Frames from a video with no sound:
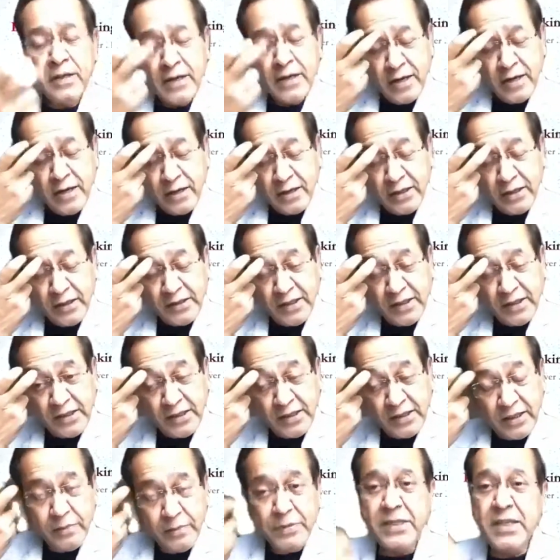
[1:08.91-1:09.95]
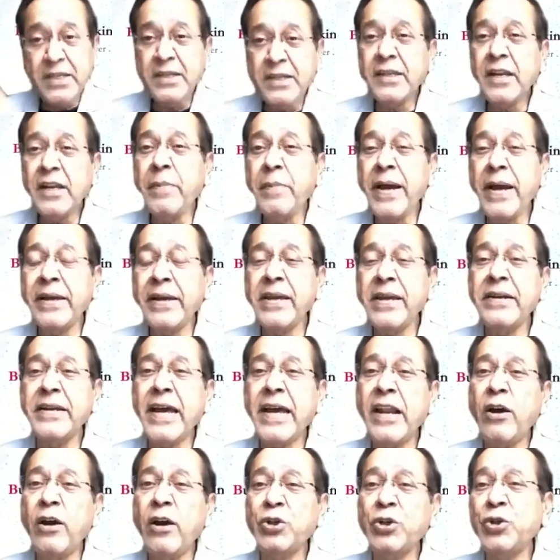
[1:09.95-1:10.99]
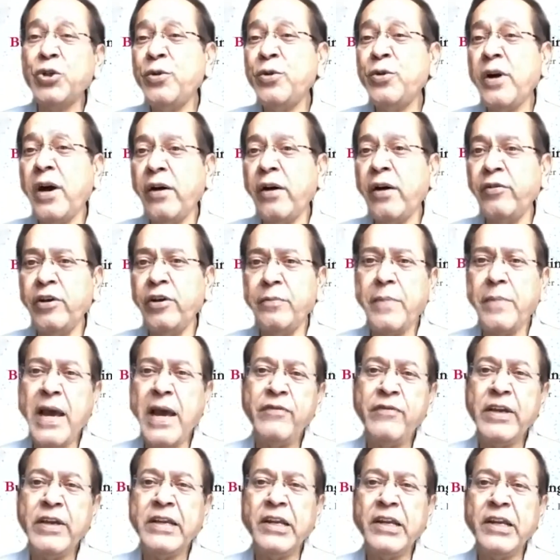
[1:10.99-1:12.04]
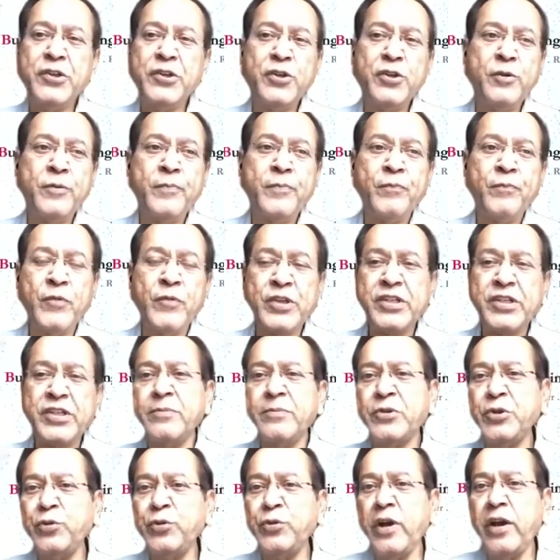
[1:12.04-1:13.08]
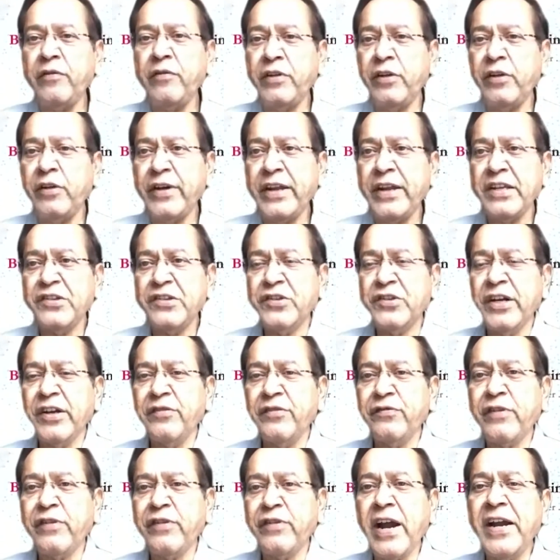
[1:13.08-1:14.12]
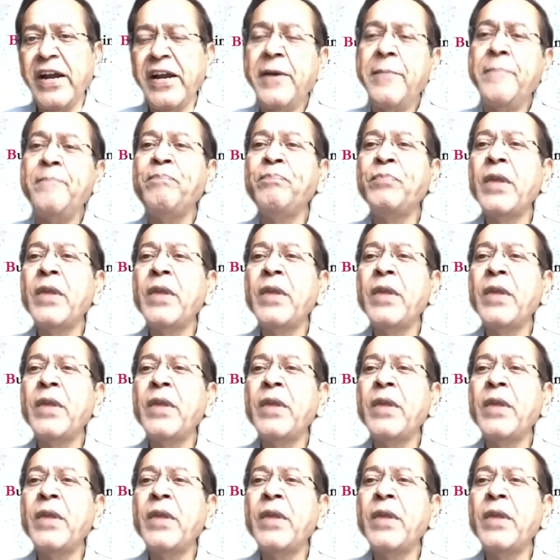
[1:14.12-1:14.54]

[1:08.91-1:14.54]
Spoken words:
this is the Business and Banking Dialogue show, our bi-weekly show, which comes to you every Wednesday and Friday.